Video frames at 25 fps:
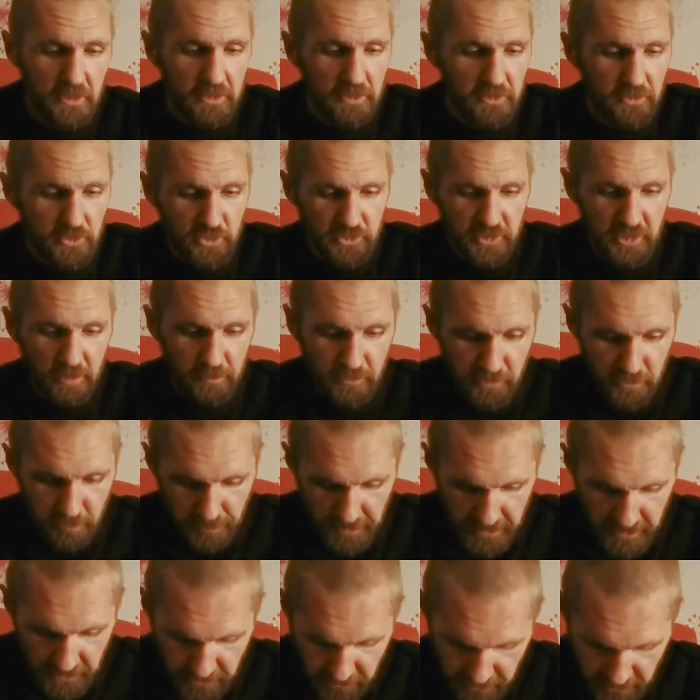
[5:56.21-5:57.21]
Just happens to be
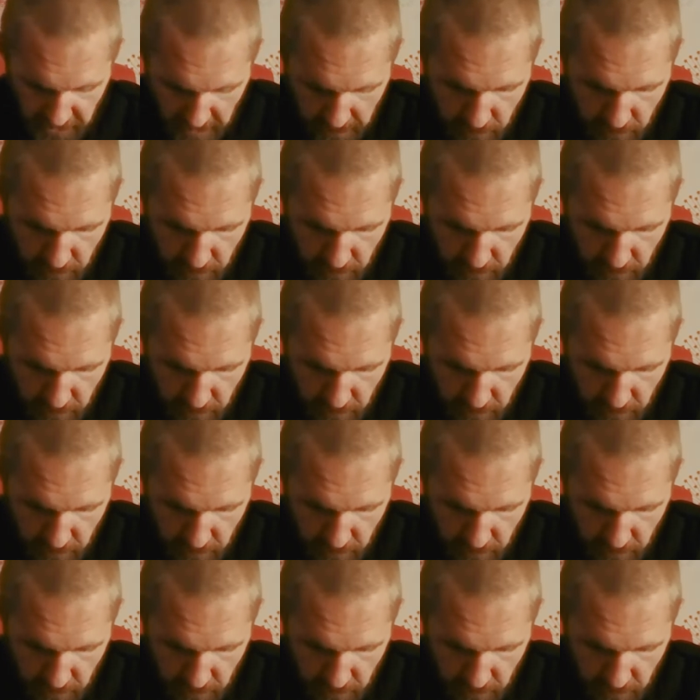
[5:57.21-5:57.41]
the same